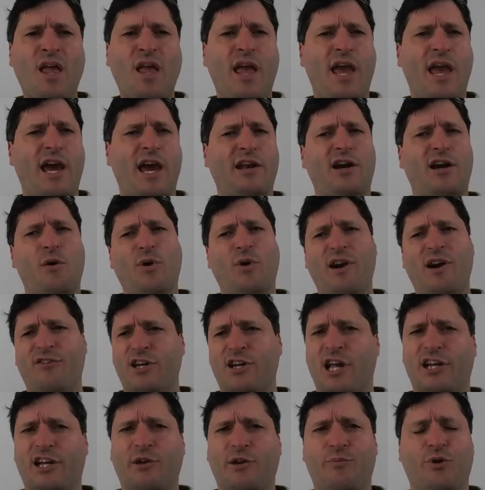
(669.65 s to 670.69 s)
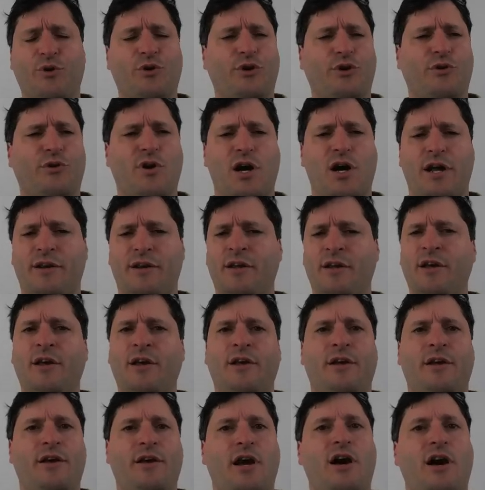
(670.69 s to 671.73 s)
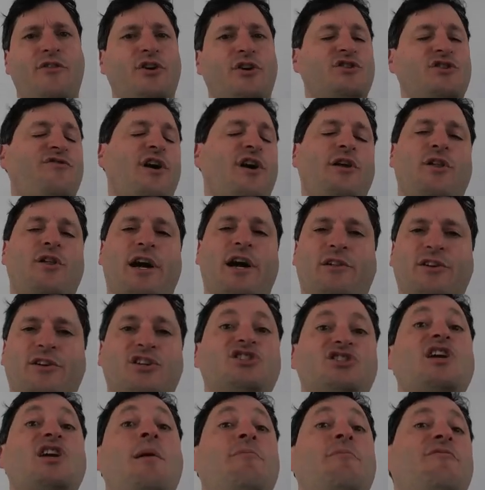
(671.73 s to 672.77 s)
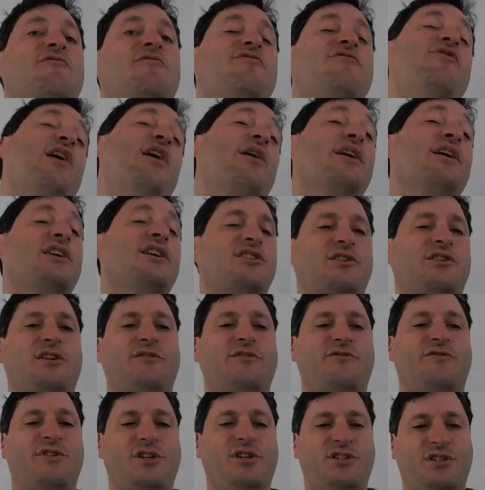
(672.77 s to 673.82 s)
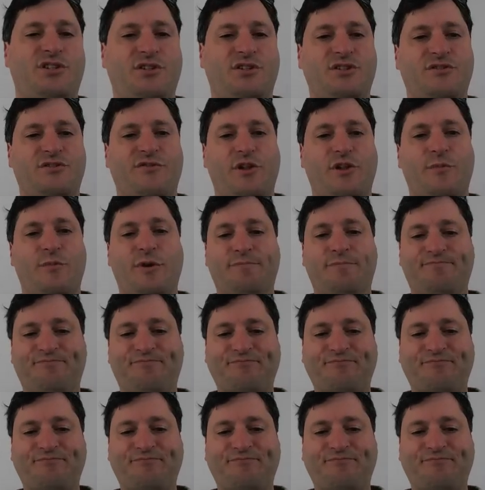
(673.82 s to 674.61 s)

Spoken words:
And on whatever kind of computer you're on, there's very likely some variant of these is available.